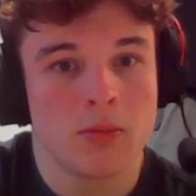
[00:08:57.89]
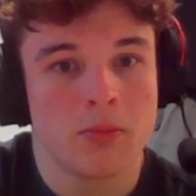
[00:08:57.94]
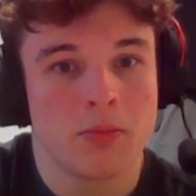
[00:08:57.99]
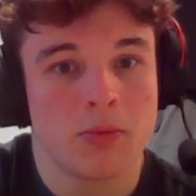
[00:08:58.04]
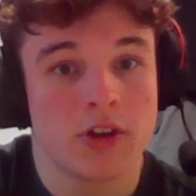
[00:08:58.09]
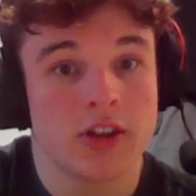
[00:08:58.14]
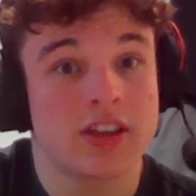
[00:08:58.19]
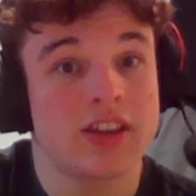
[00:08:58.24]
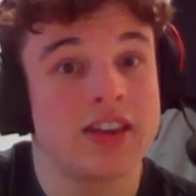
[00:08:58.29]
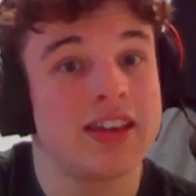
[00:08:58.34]

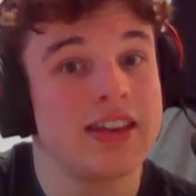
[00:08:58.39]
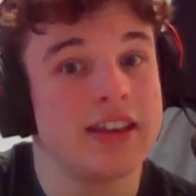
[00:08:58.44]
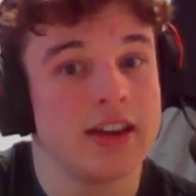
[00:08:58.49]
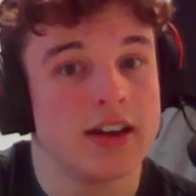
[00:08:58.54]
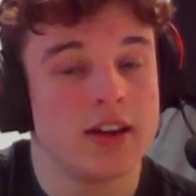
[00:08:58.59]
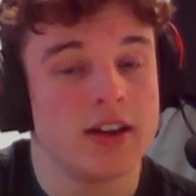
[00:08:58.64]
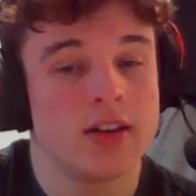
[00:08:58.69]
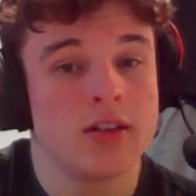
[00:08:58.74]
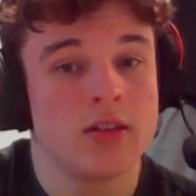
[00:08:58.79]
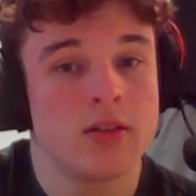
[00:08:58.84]
But
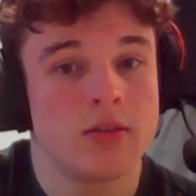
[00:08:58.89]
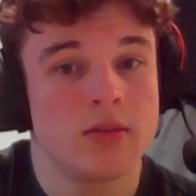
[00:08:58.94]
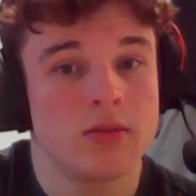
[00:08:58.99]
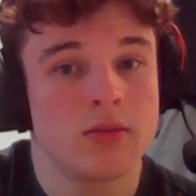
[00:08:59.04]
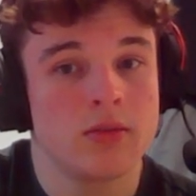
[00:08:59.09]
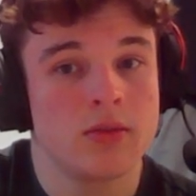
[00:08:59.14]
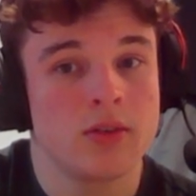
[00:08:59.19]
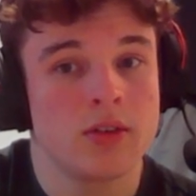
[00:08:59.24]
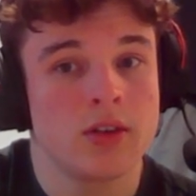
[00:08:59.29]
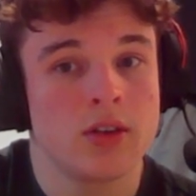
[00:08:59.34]
here
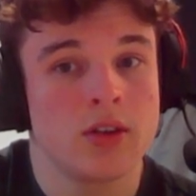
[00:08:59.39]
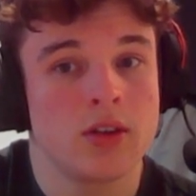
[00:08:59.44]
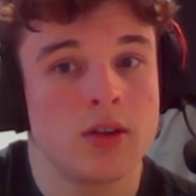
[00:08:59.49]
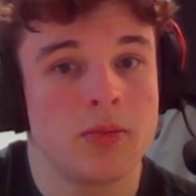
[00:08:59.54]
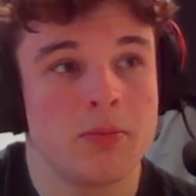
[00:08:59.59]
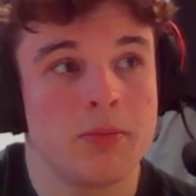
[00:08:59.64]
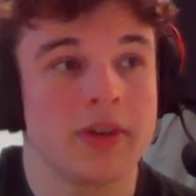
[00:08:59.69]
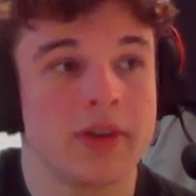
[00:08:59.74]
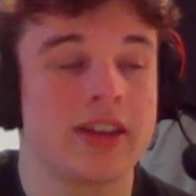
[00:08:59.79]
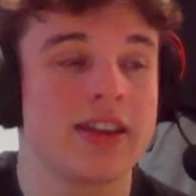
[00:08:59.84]

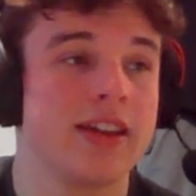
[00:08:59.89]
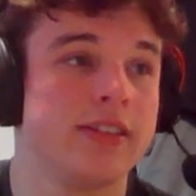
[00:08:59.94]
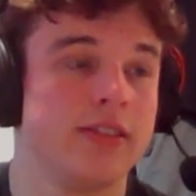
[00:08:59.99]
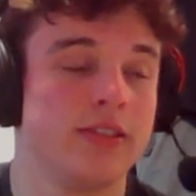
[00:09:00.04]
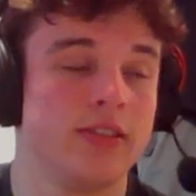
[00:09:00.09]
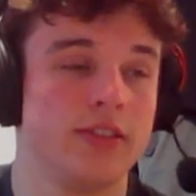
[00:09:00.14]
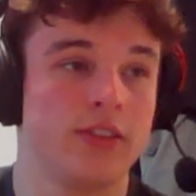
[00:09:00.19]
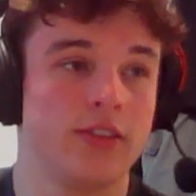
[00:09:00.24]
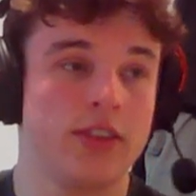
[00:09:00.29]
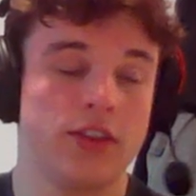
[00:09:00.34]

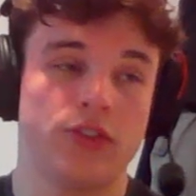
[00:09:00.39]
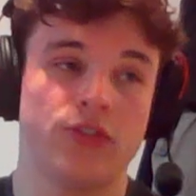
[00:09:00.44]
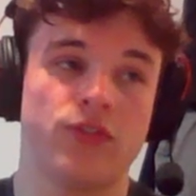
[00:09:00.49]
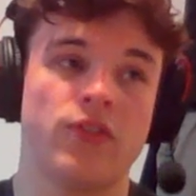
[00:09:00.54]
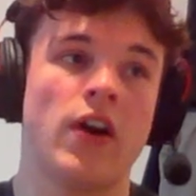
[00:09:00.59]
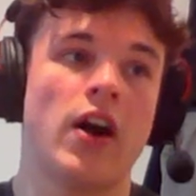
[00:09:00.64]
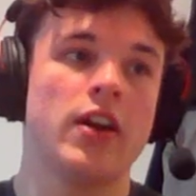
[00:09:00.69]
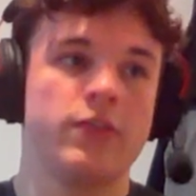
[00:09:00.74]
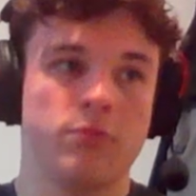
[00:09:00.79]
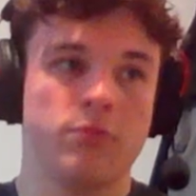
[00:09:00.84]
begins this
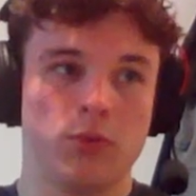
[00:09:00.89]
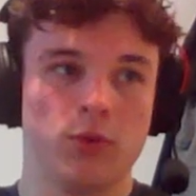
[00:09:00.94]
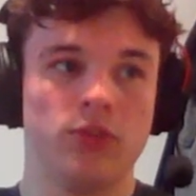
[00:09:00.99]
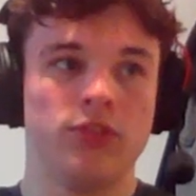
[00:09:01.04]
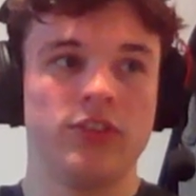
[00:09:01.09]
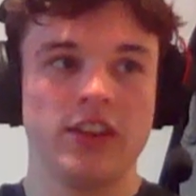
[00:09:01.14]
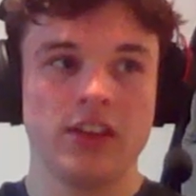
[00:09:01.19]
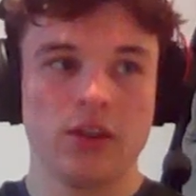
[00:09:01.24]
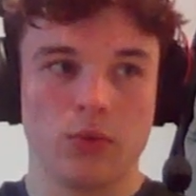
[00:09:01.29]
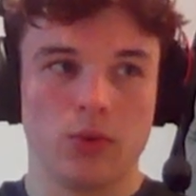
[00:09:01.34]
5-move
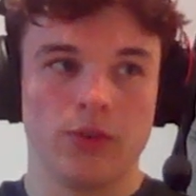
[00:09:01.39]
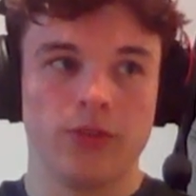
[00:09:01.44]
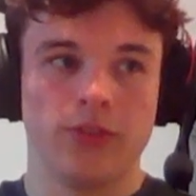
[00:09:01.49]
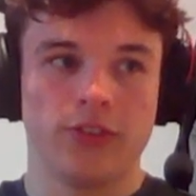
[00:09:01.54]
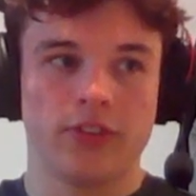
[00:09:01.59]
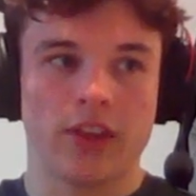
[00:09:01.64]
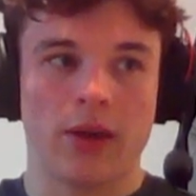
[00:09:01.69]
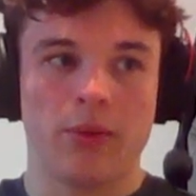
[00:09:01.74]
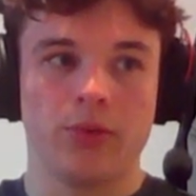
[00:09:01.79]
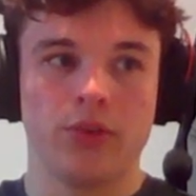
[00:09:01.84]

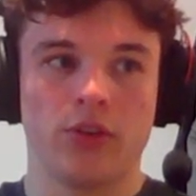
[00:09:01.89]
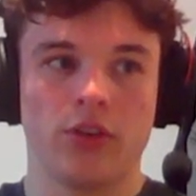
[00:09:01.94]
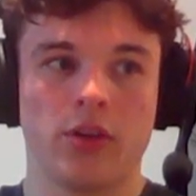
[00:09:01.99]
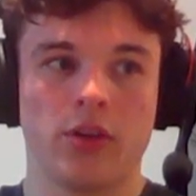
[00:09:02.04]
sequence I was on